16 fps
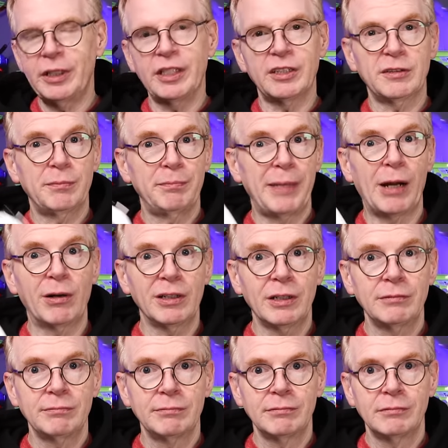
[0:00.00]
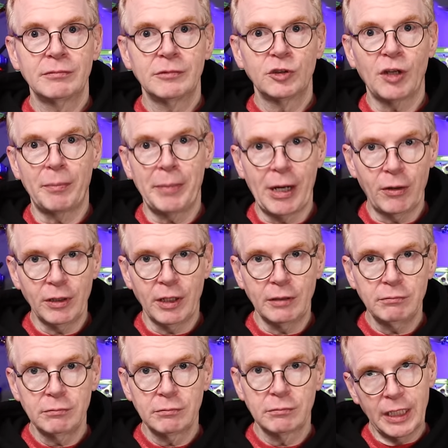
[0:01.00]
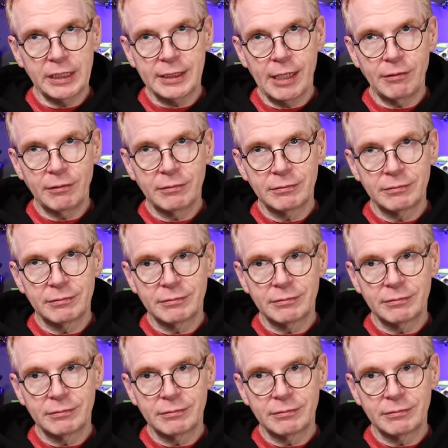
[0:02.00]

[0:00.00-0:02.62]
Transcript: is power it on. So I'll power it on, make a sound.